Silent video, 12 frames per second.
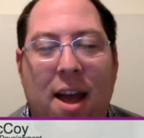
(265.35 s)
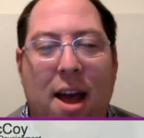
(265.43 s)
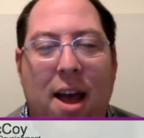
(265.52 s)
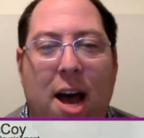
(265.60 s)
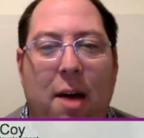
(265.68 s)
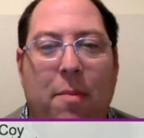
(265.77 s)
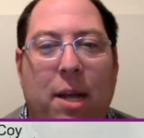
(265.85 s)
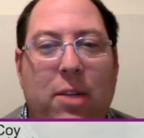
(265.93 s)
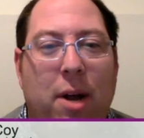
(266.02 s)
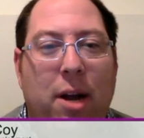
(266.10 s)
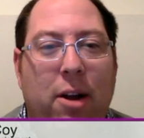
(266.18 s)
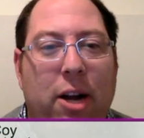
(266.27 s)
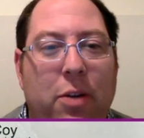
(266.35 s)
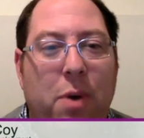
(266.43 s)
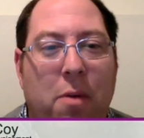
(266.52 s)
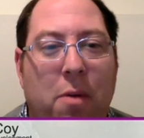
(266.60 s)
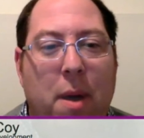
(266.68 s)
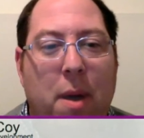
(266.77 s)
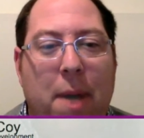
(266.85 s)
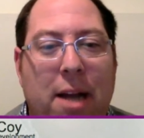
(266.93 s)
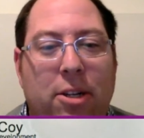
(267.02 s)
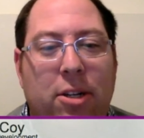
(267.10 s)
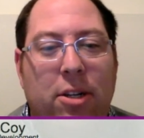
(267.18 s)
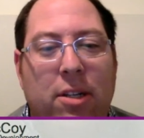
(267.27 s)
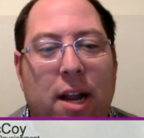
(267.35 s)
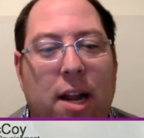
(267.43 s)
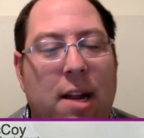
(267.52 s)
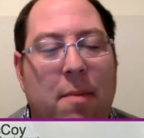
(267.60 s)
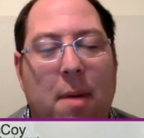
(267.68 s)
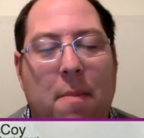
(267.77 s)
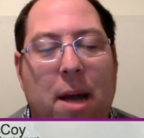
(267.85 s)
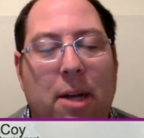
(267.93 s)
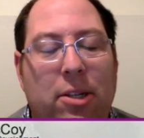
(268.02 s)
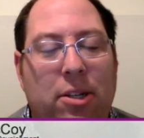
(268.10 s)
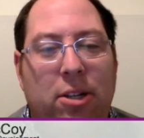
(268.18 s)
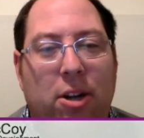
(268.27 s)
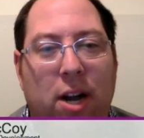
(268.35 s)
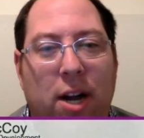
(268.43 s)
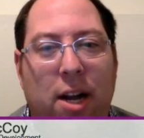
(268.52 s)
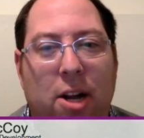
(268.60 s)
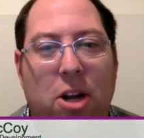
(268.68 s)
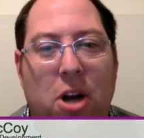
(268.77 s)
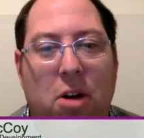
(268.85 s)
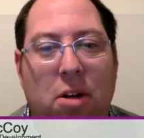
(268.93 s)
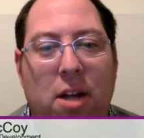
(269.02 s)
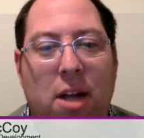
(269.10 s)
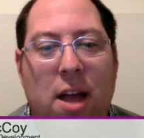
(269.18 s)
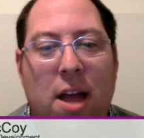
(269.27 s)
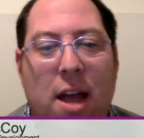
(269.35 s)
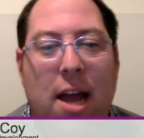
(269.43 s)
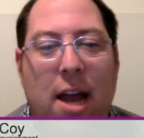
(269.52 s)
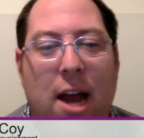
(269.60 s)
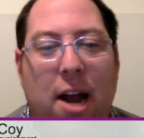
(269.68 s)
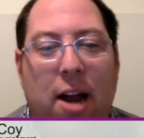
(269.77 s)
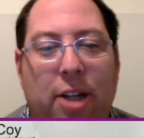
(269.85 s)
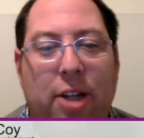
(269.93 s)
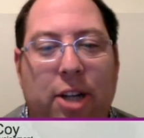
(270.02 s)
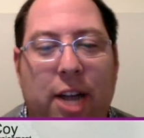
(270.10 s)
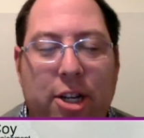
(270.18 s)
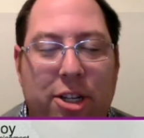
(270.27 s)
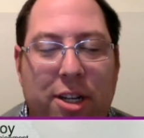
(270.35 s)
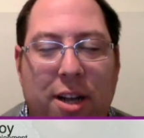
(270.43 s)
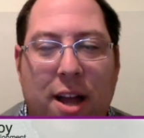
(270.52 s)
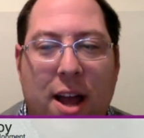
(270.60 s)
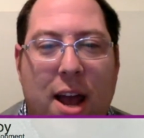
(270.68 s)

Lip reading: That's where I graduated with my bachelor's, and I did my master's degree in adult and higher education.